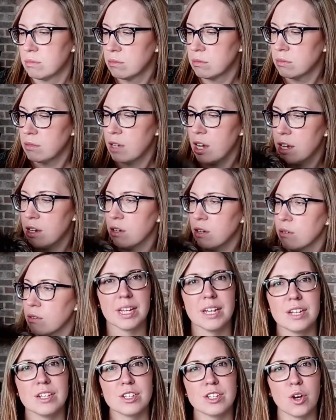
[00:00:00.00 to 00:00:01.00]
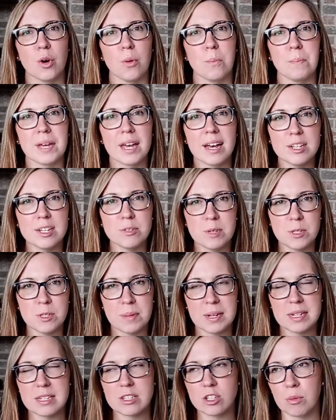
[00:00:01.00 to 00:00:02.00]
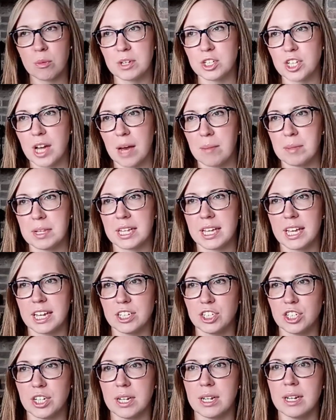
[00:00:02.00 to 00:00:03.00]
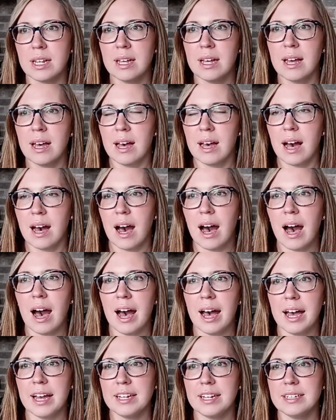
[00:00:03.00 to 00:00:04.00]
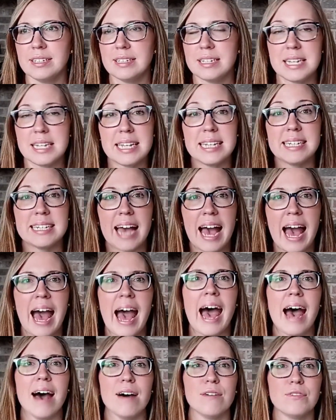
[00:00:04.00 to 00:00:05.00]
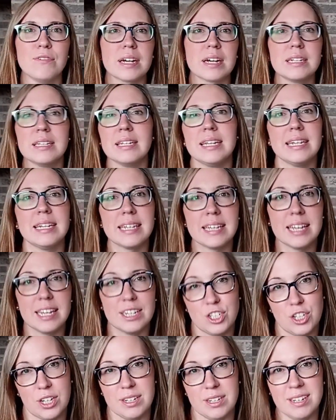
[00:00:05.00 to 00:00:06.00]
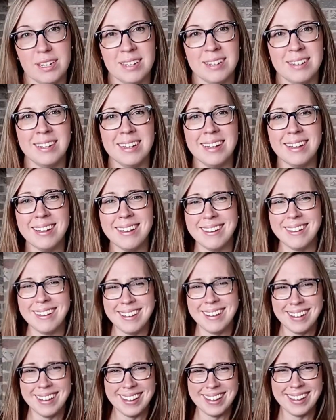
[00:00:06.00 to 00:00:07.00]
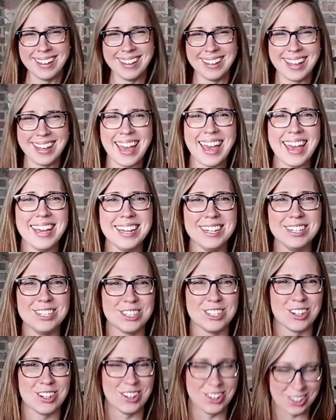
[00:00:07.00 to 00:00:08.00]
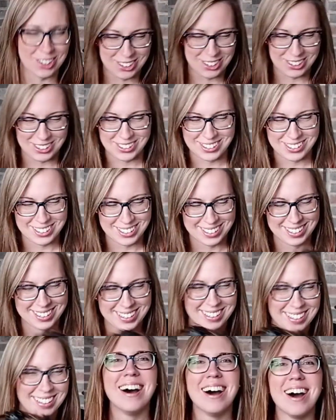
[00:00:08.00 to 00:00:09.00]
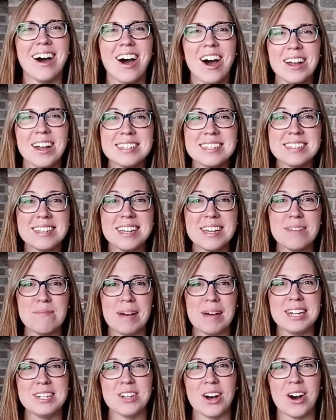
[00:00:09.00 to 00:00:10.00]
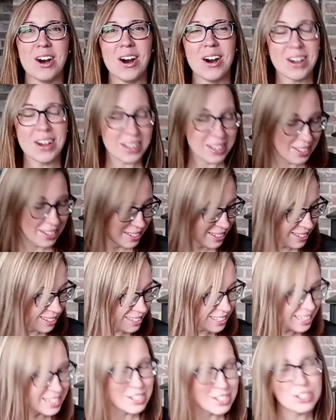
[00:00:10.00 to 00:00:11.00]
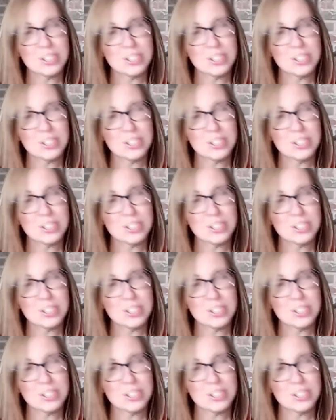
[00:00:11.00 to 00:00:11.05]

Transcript: Hello. So because we spend so much time in the kitchen, I need to have a clean kitchen. Angel. Honestly, my dog is